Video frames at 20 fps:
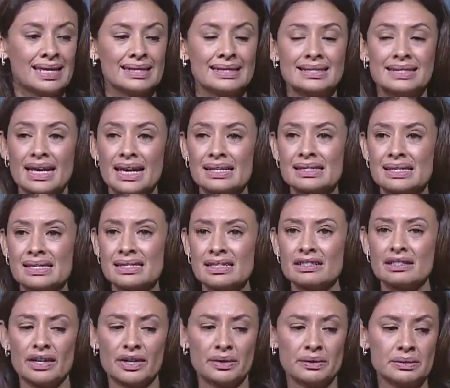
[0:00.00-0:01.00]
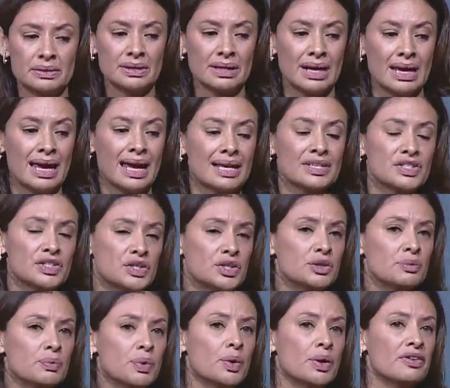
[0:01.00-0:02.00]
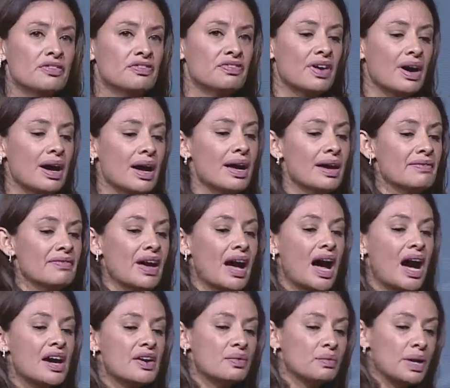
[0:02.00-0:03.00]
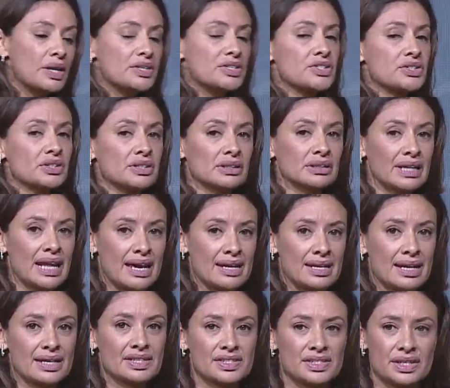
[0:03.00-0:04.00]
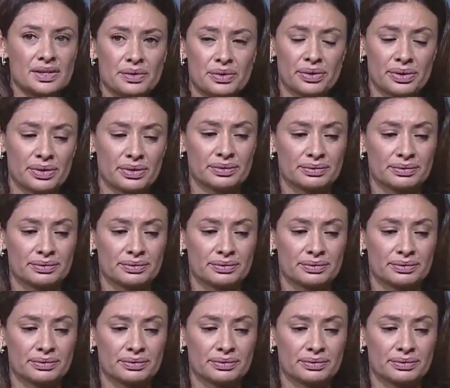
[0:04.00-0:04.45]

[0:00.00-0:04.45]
Texas alone has 2.5 unregistered Latinx youth.